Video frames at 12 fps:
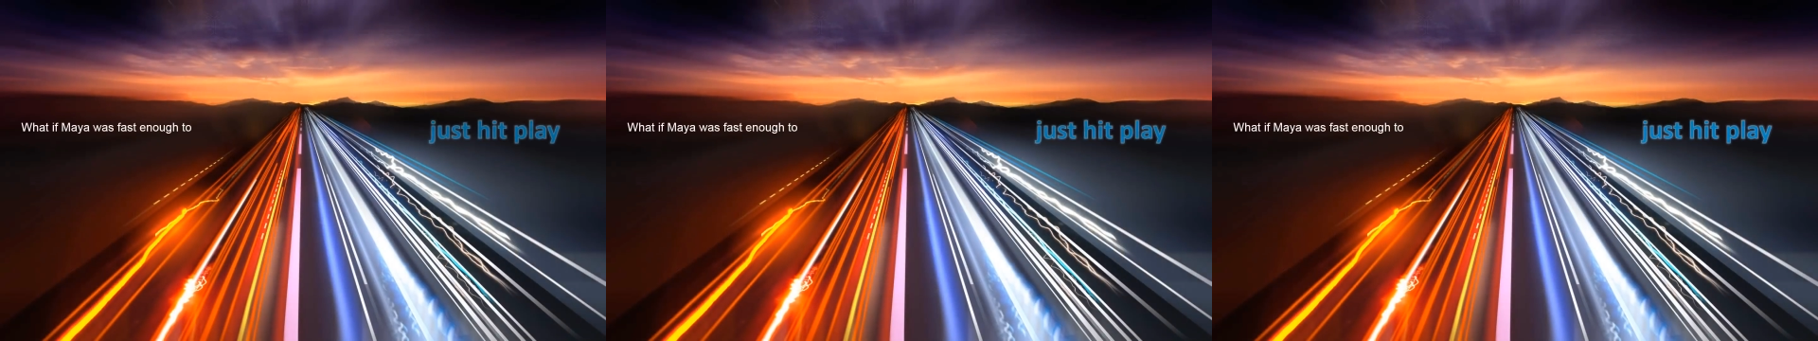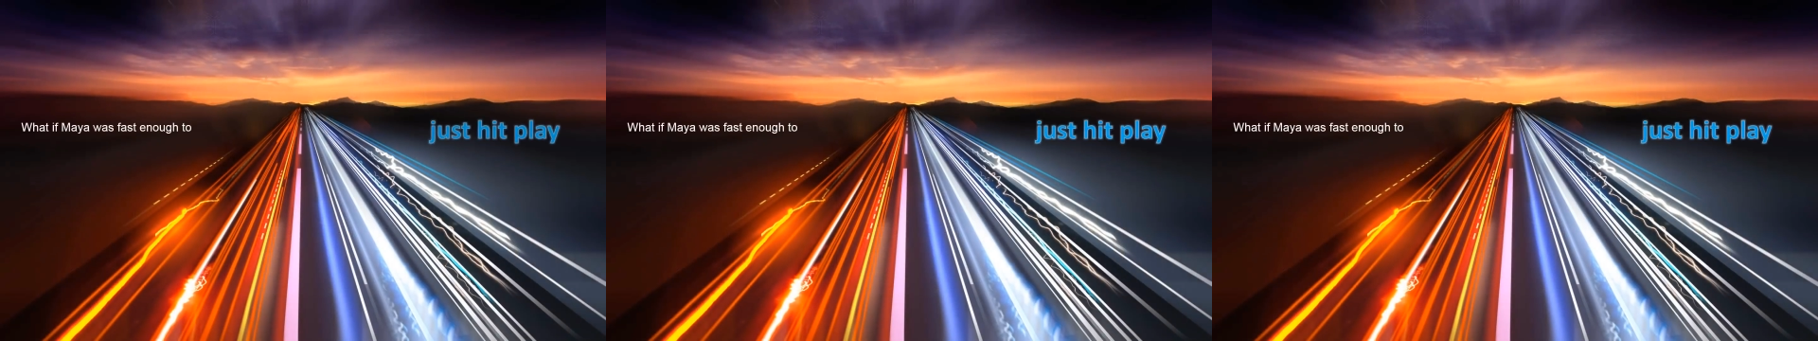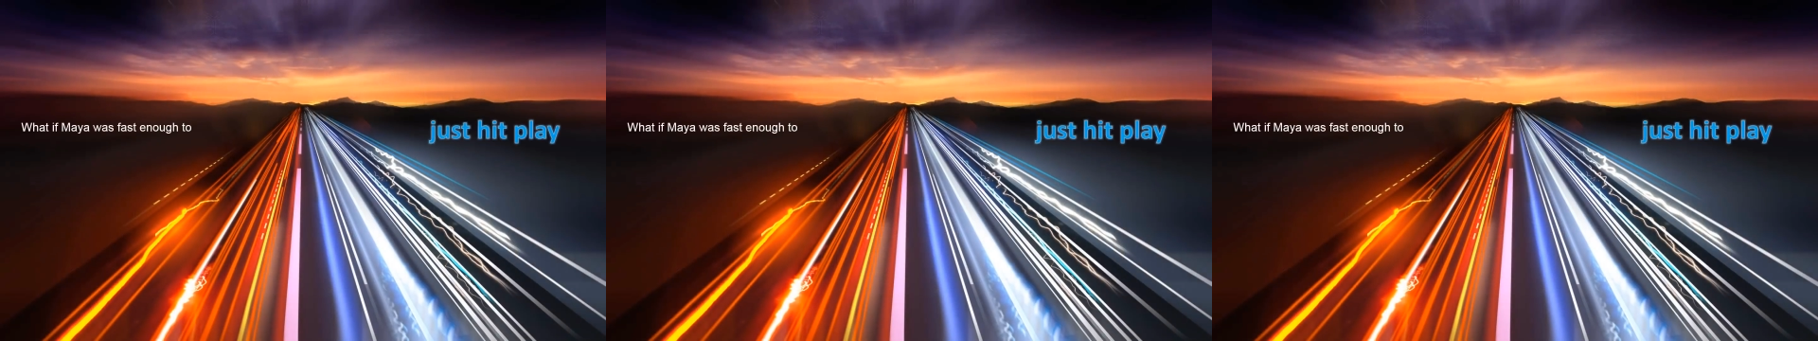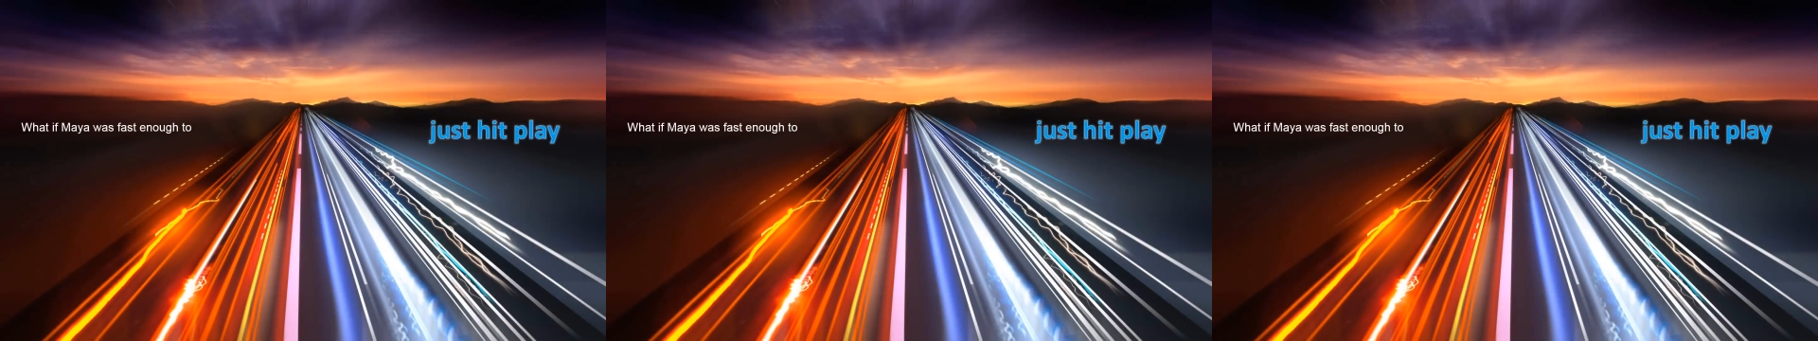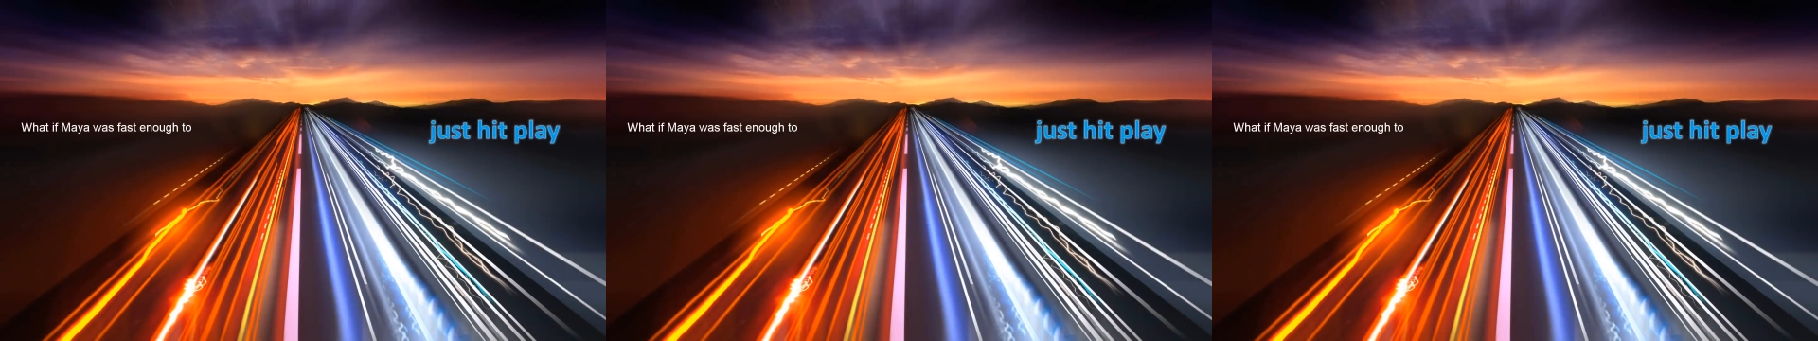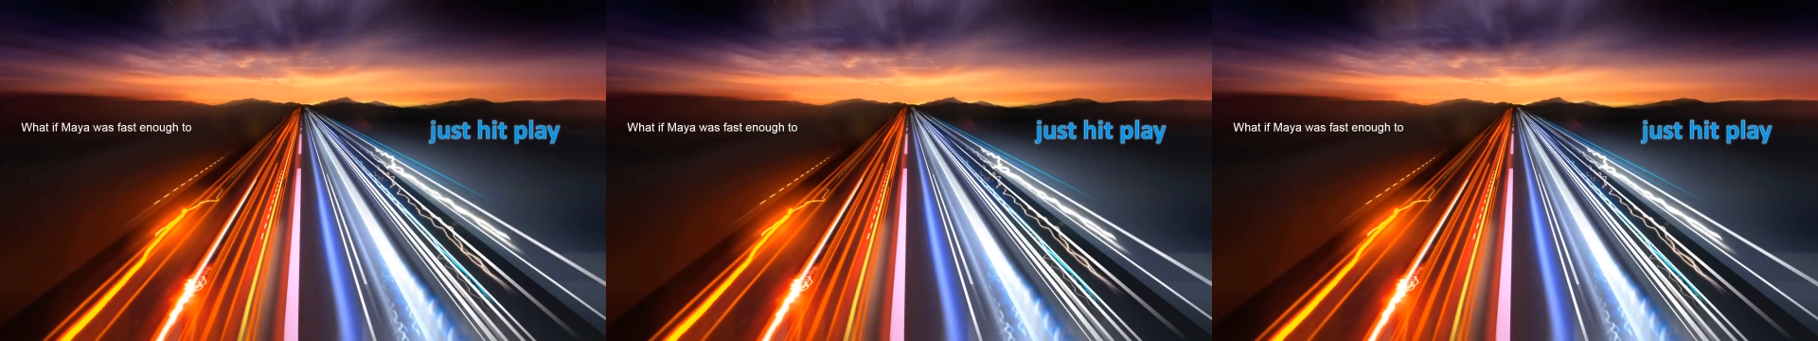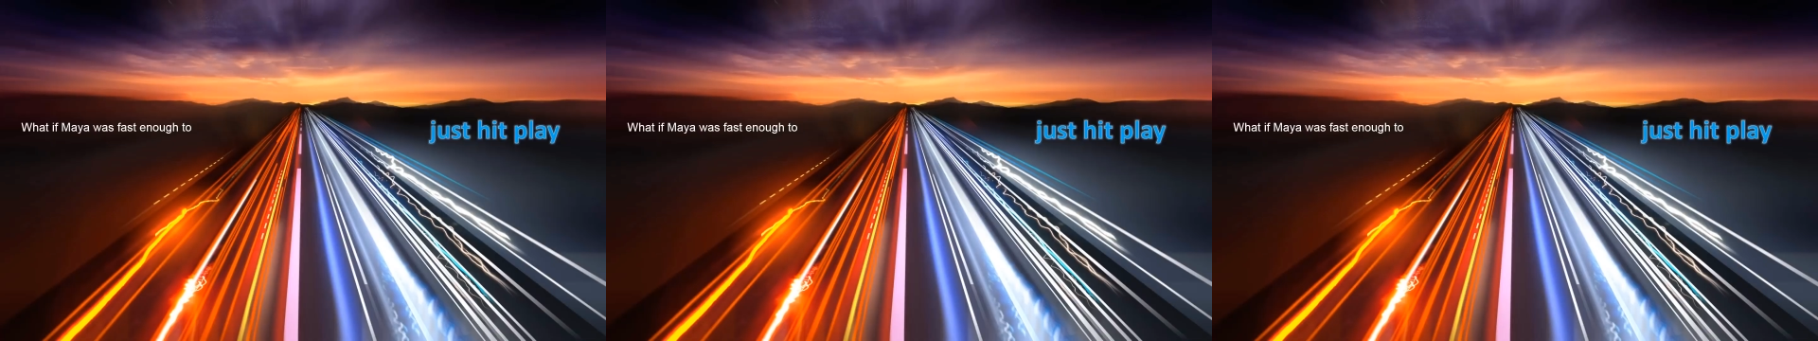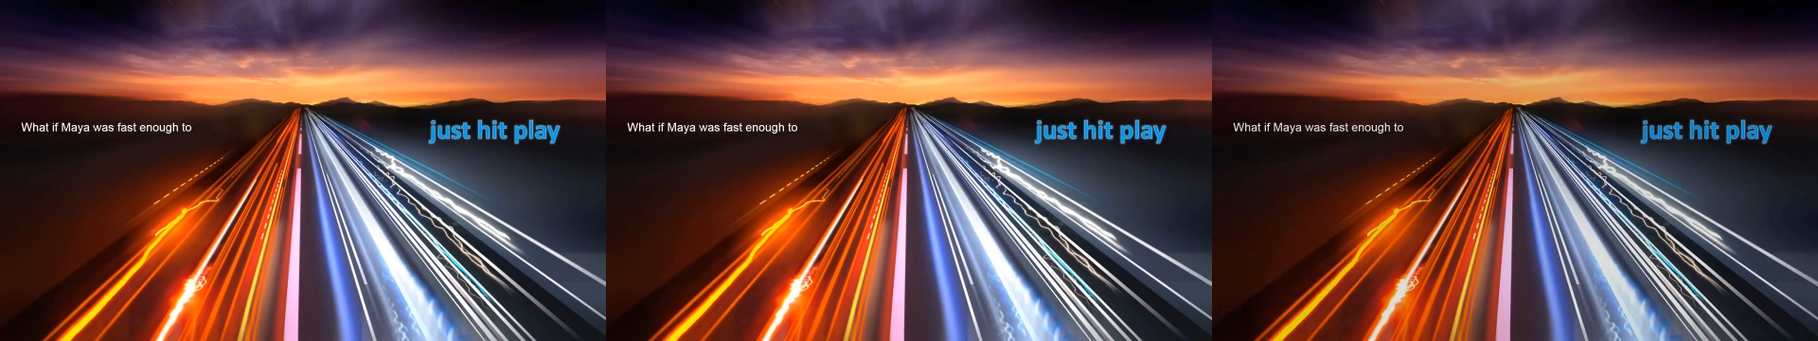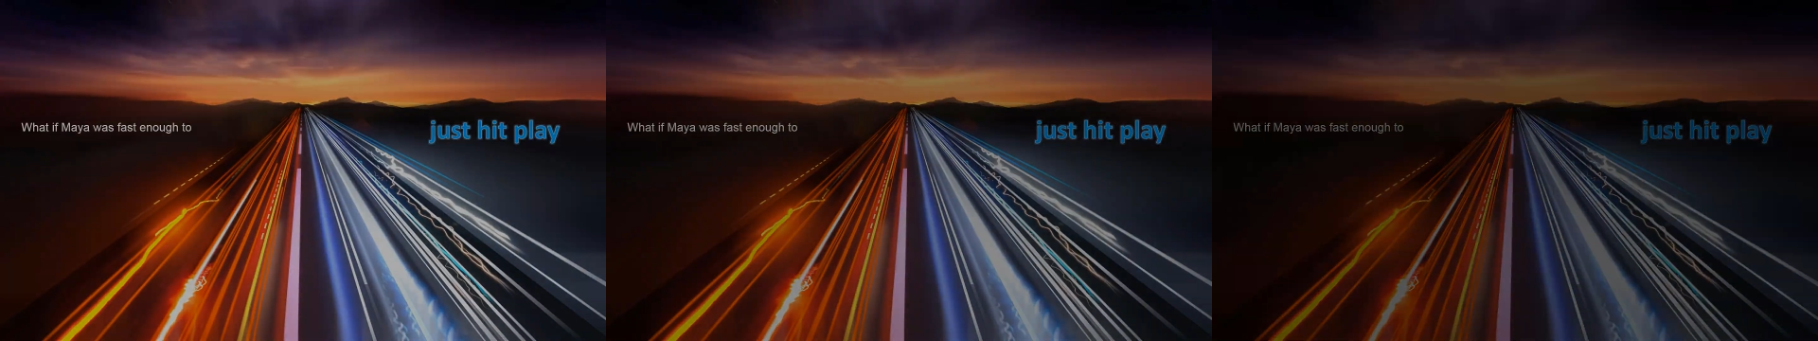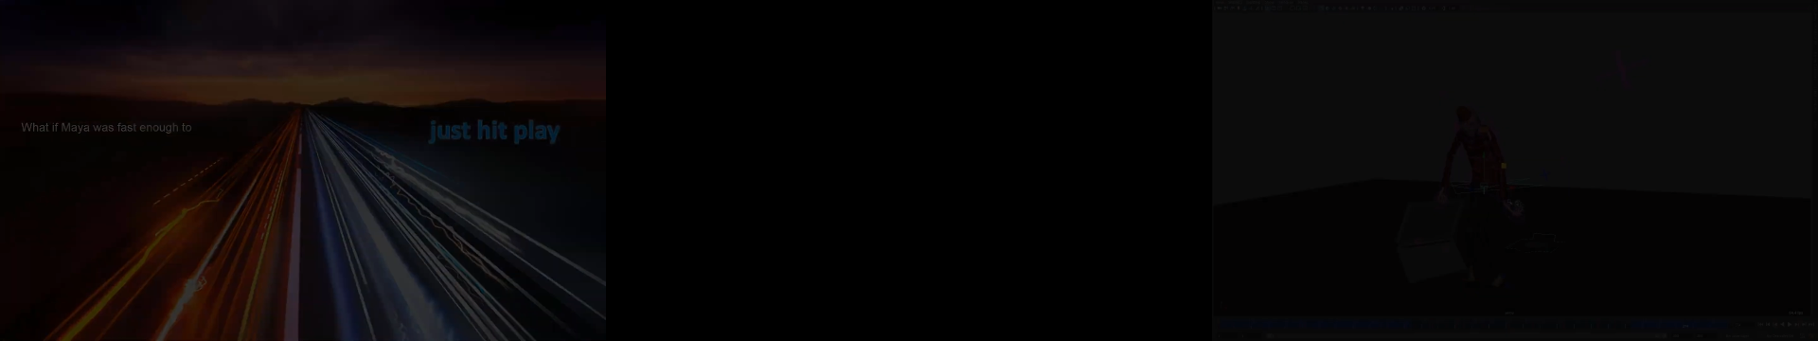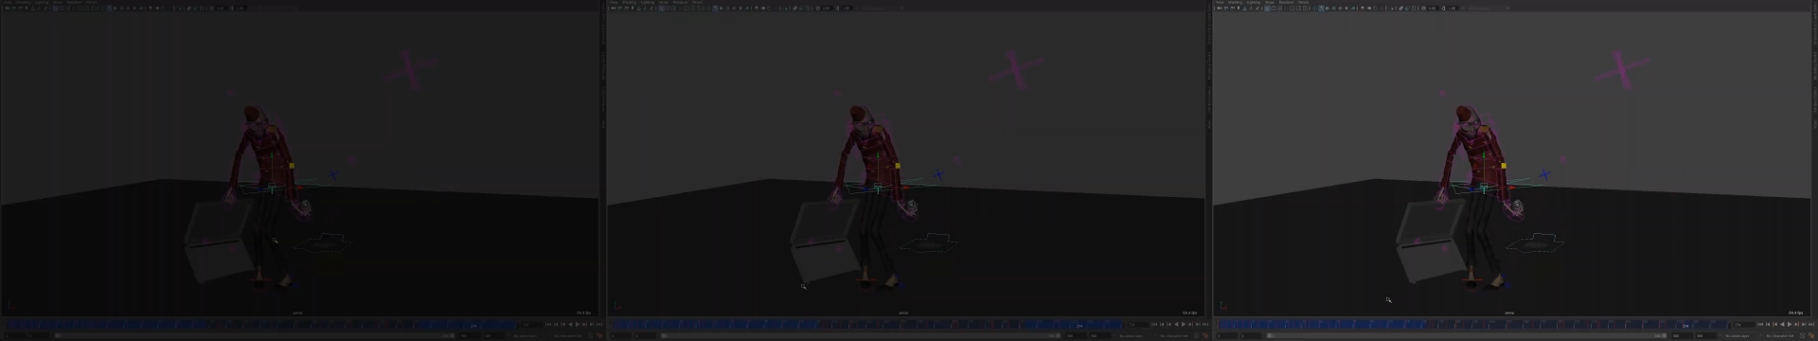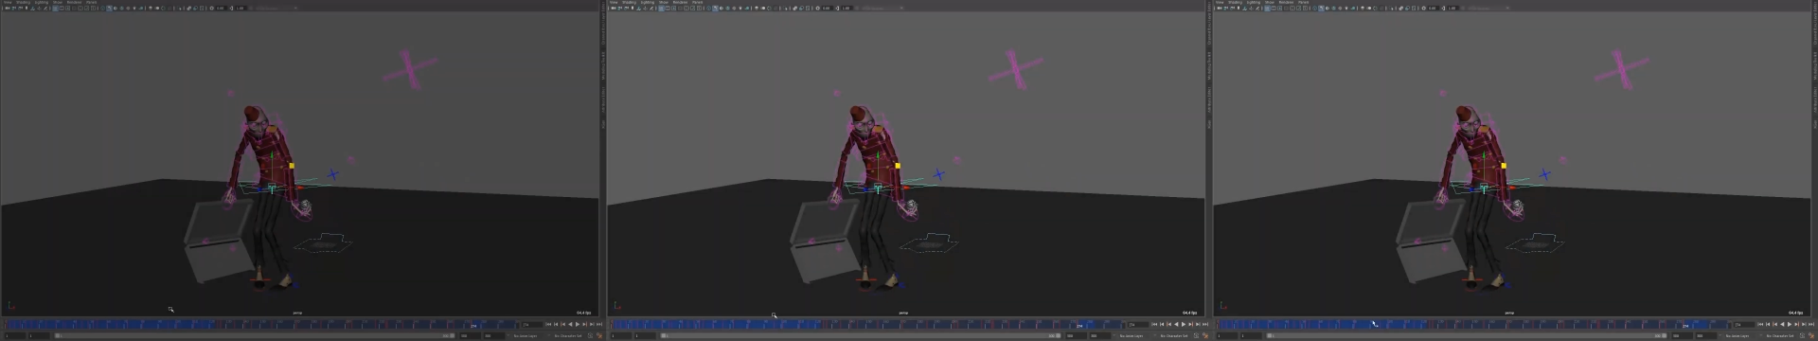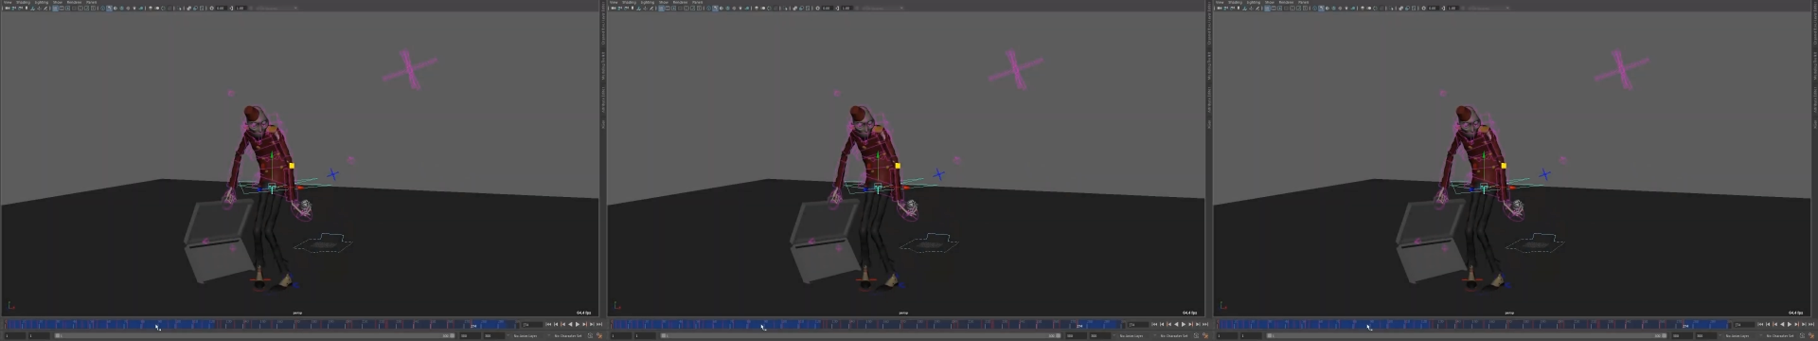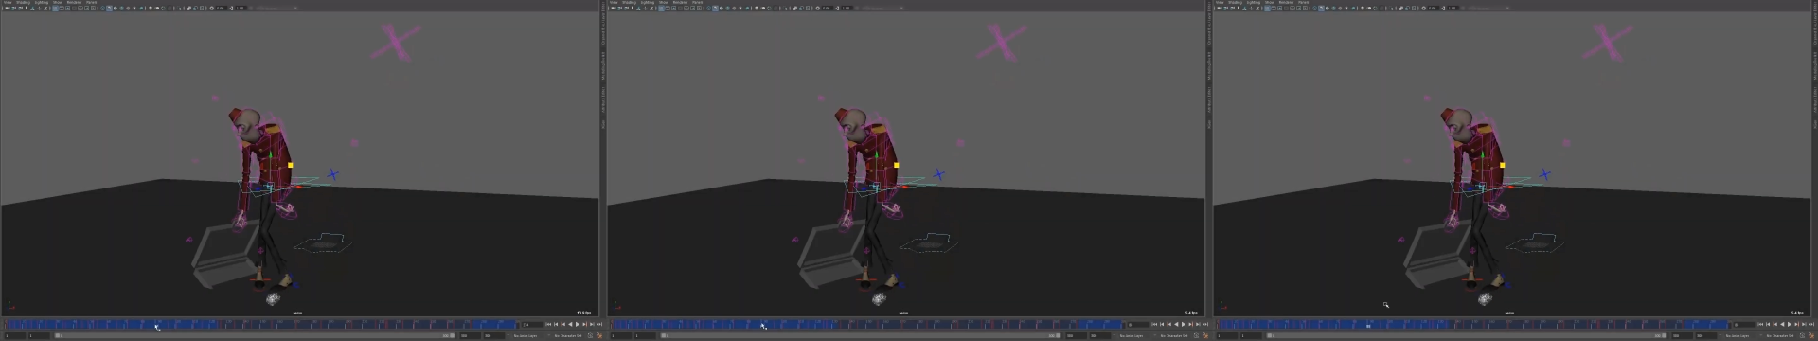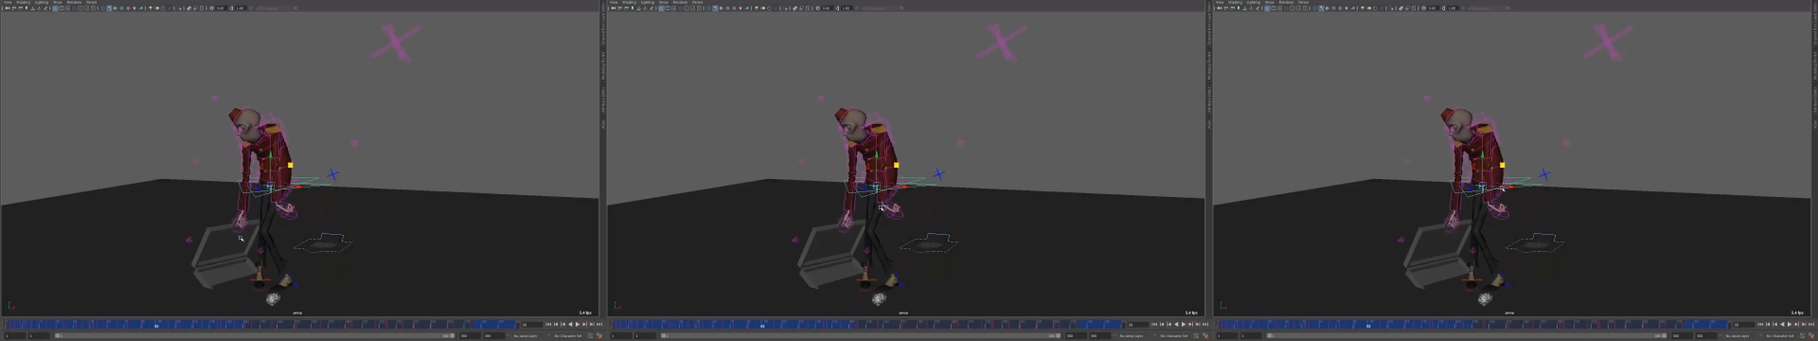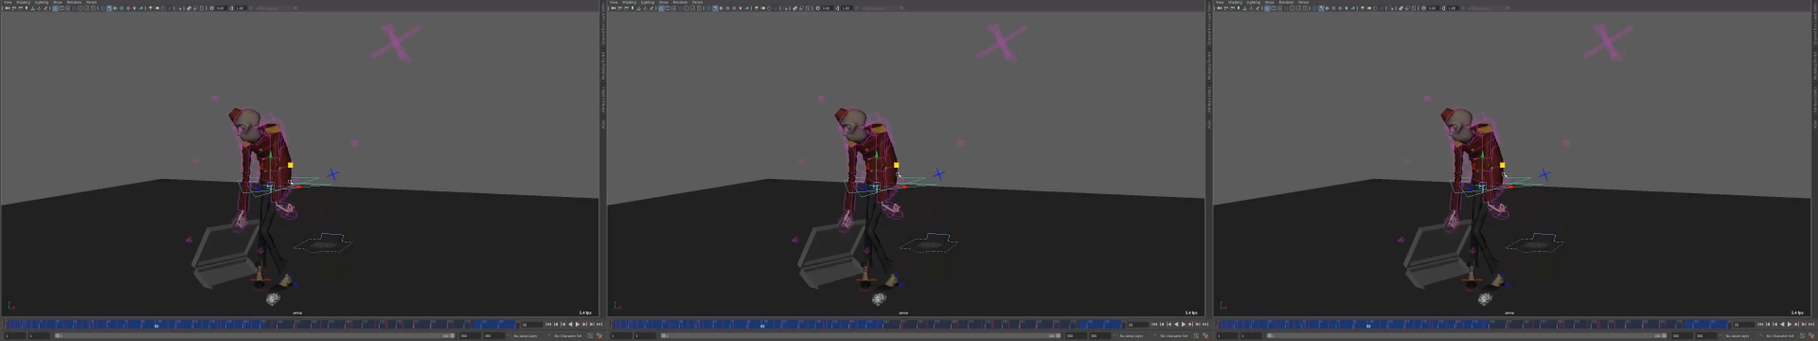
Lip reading: (no speaker visible)